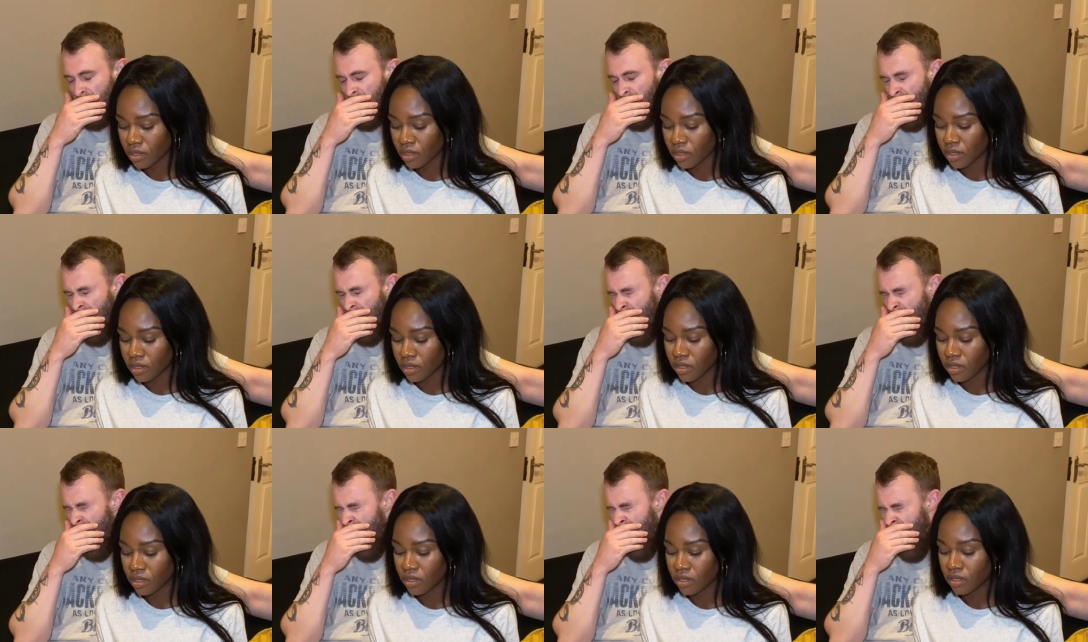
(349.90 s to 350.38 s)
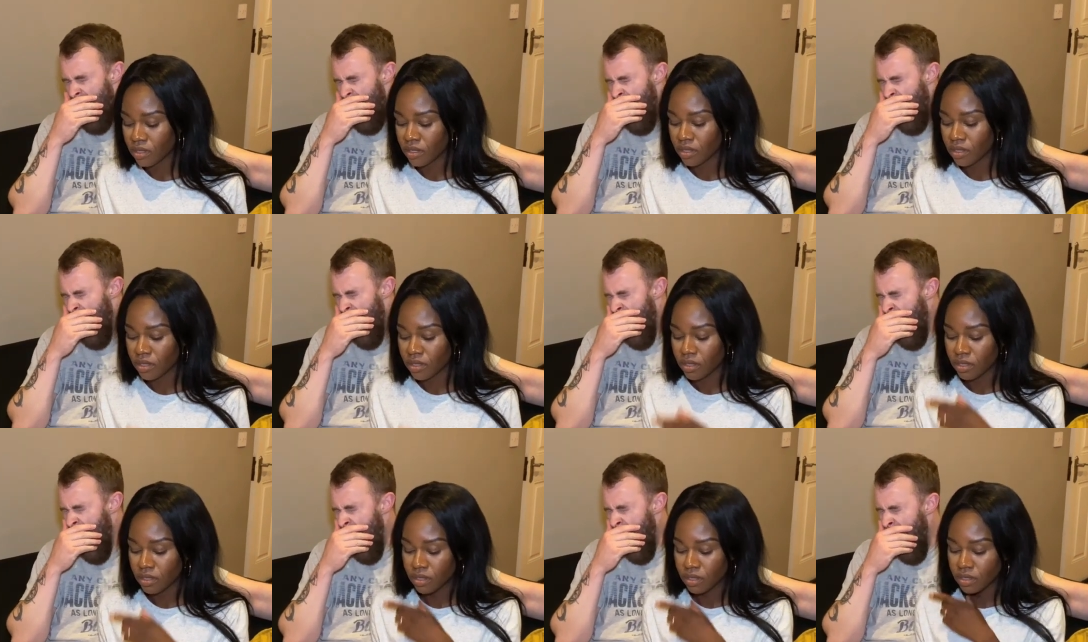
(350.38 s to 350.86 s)

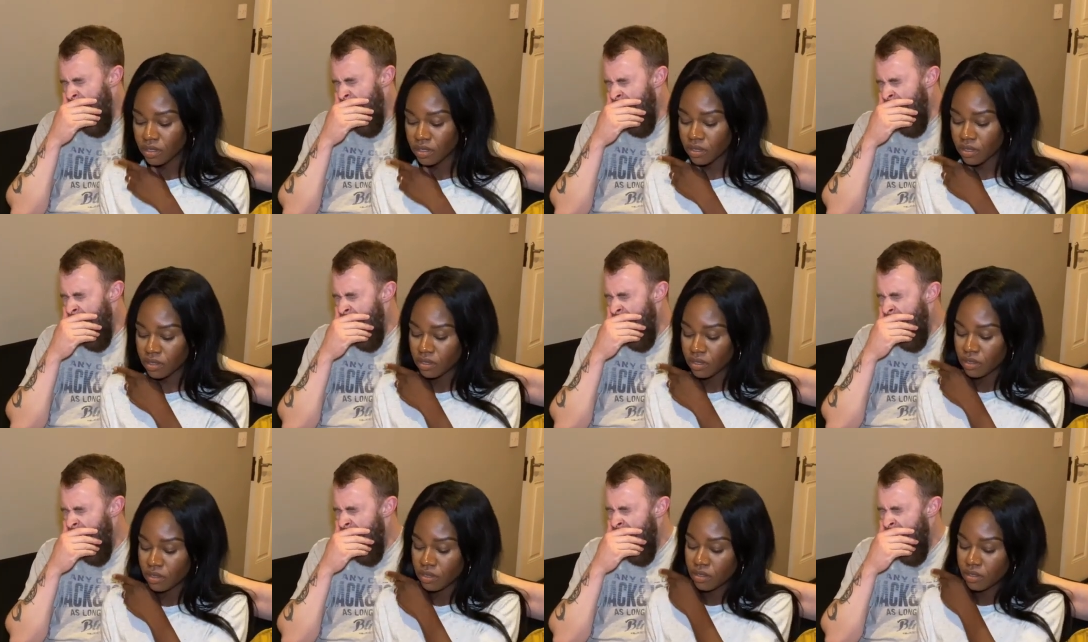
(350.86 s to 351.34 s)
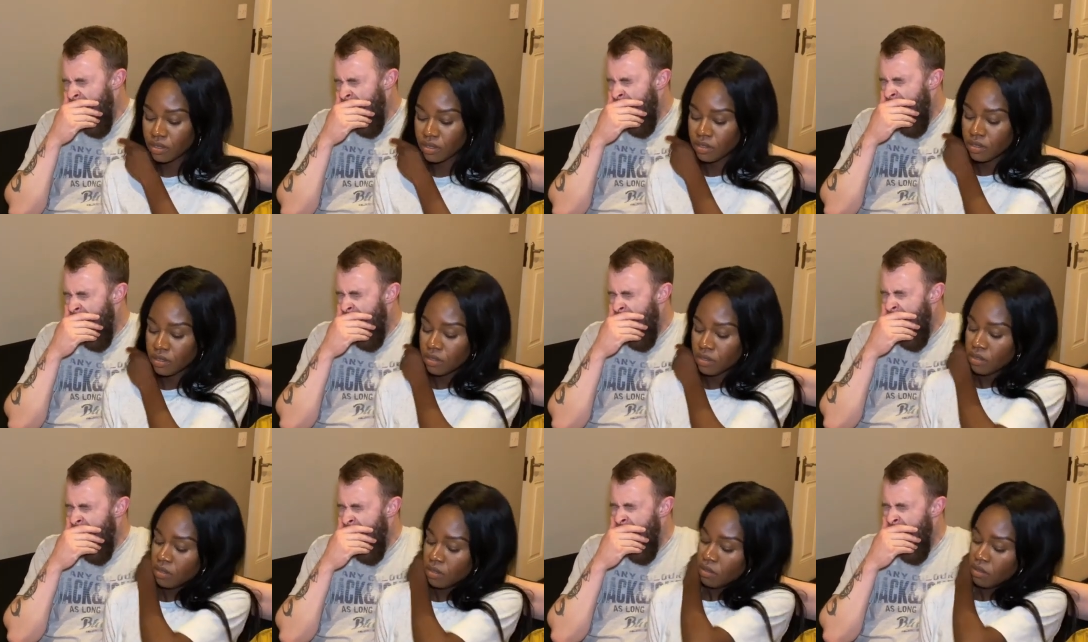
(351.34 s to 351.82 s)

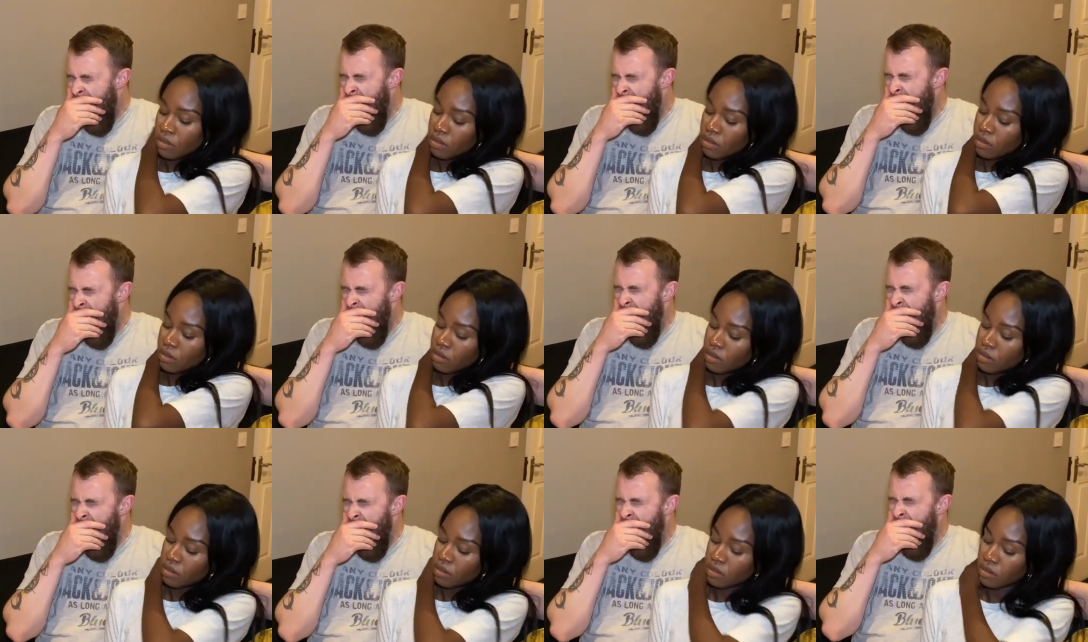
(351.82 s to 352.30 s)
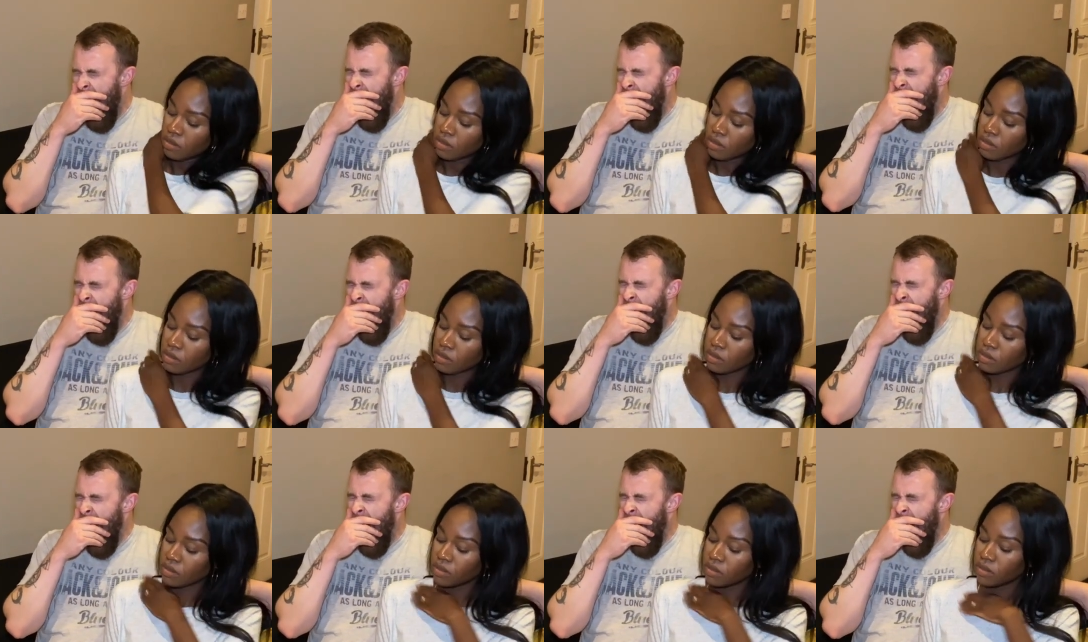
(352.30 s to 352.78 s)

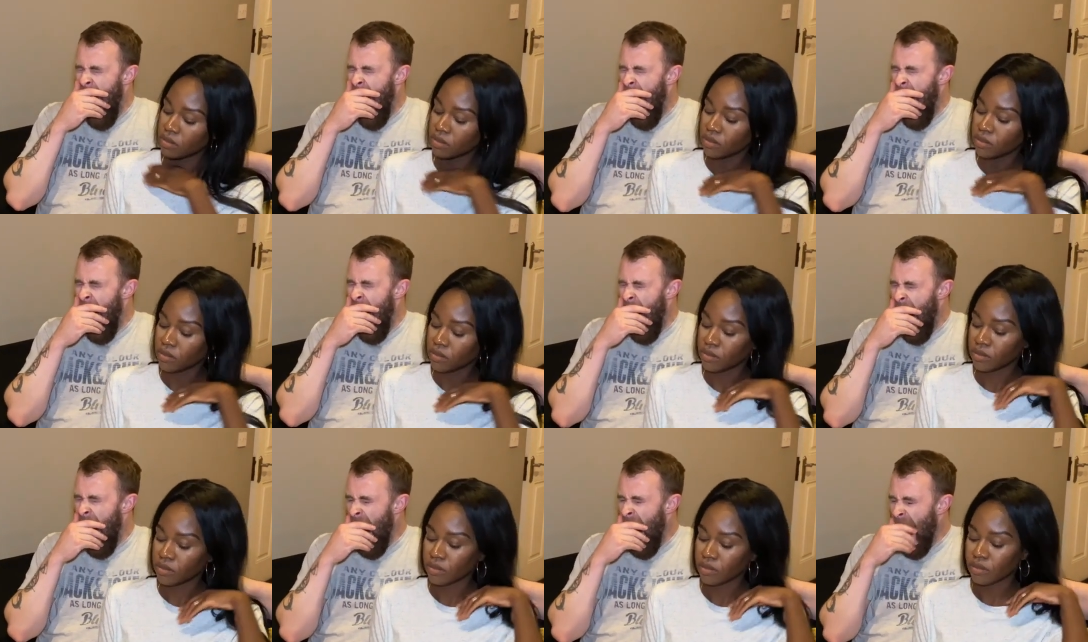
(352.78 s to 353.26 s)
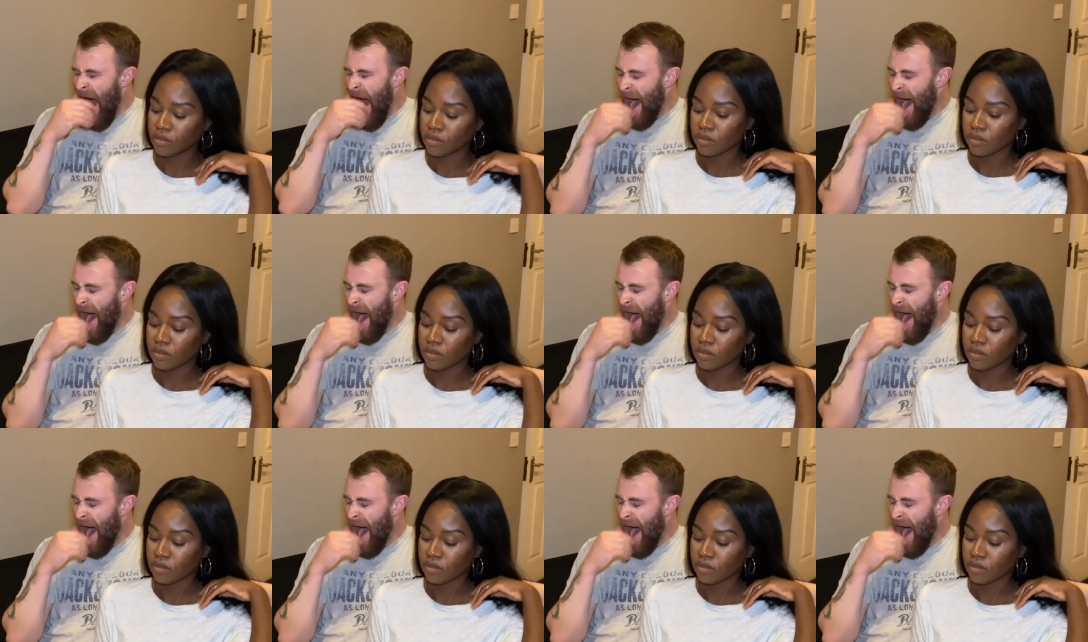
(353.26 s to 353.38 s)
Nothing is said.